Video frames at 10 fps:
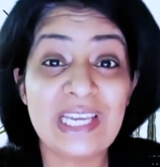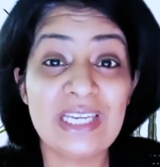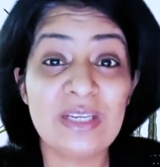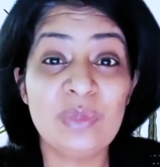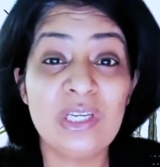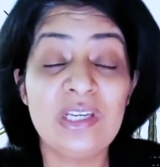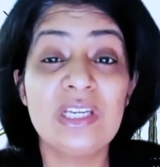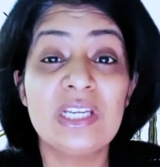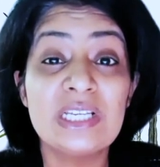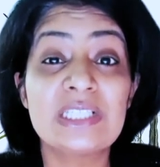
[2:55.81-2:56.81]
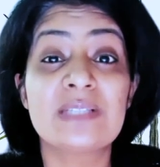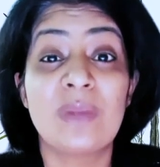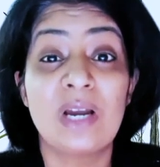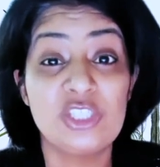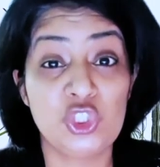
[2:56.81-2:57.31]
enemy is
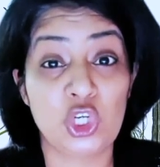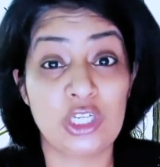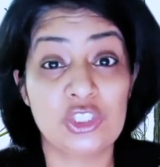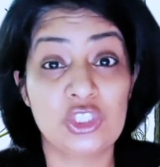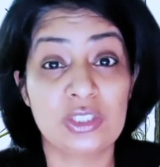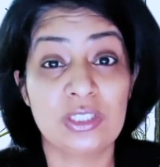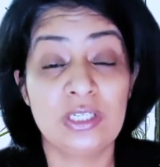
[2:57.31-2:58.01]
my judge.